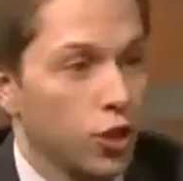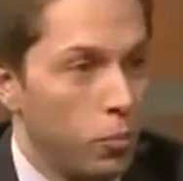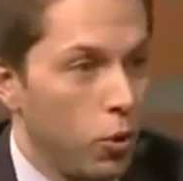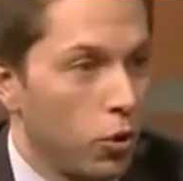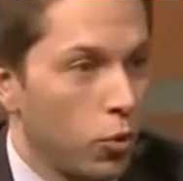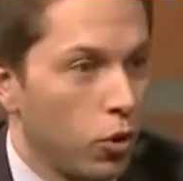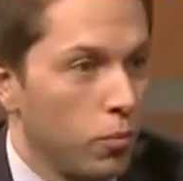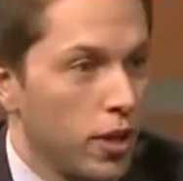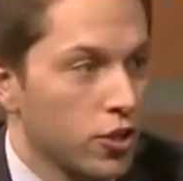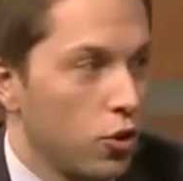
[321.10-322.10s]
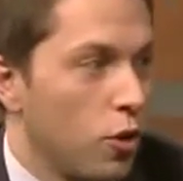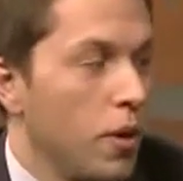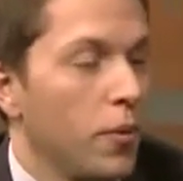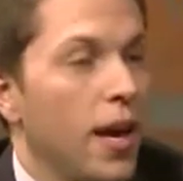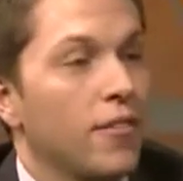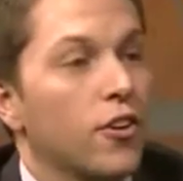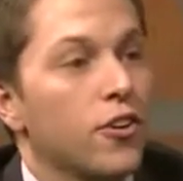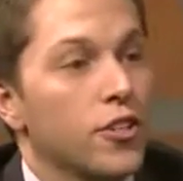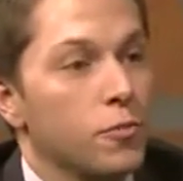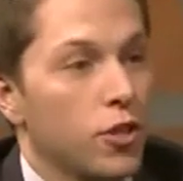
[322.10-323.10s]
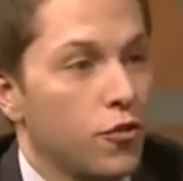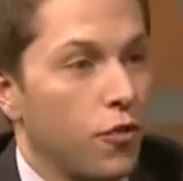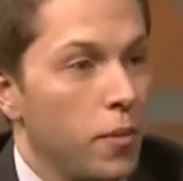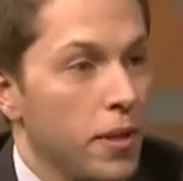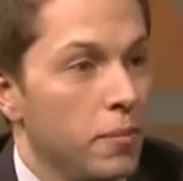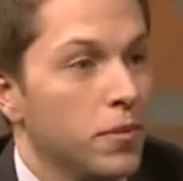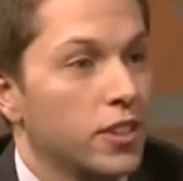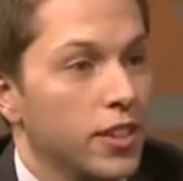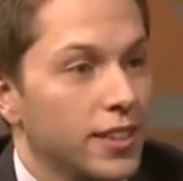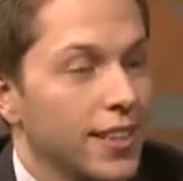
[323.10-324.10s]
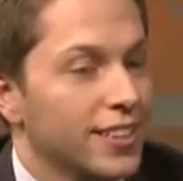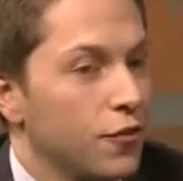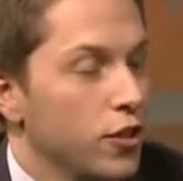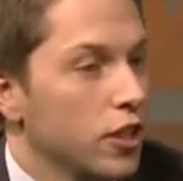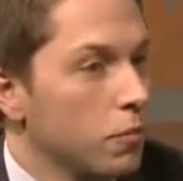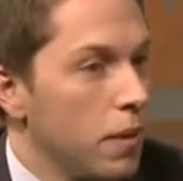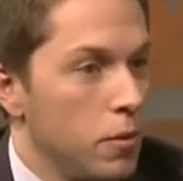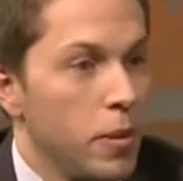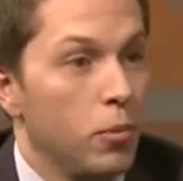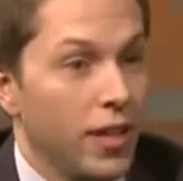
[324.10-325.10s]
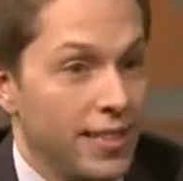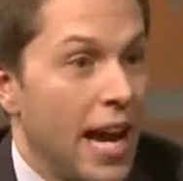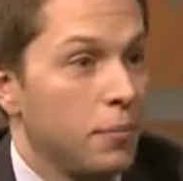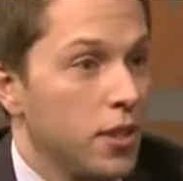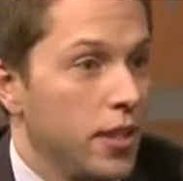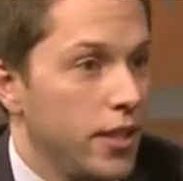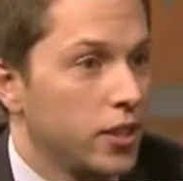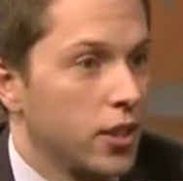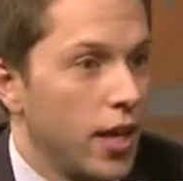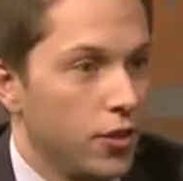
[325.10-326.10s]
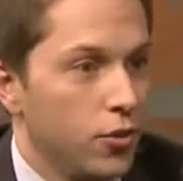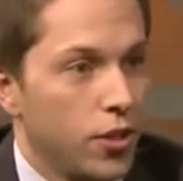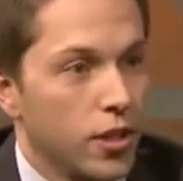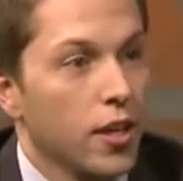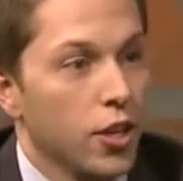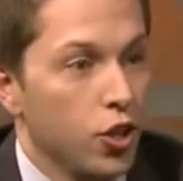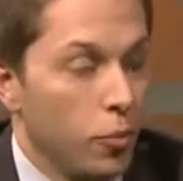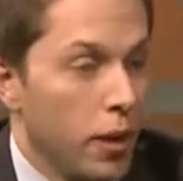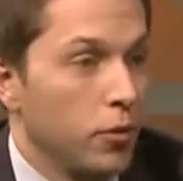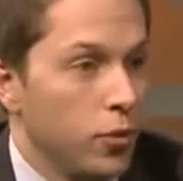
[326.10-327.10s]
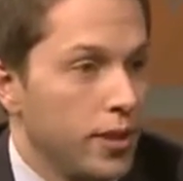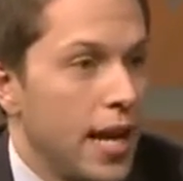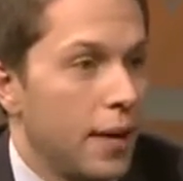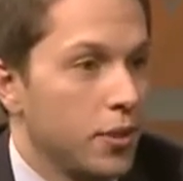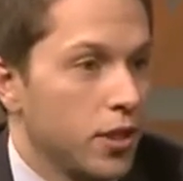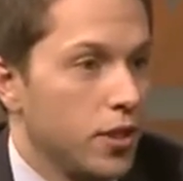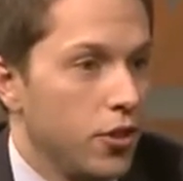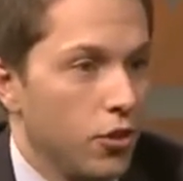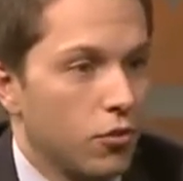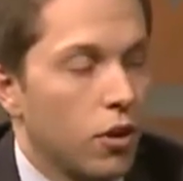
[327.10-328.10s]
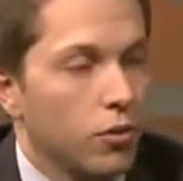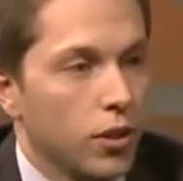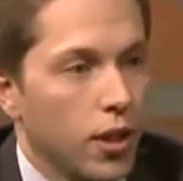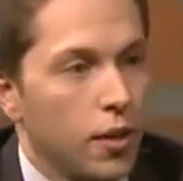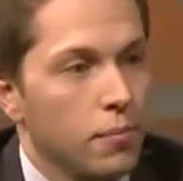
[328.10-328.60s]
the poker world by storm, and we haven't heard as much from him since then, because it feels like maybe people adapted to his style. Do you think you'll be able to adapt to continue to grow in the game?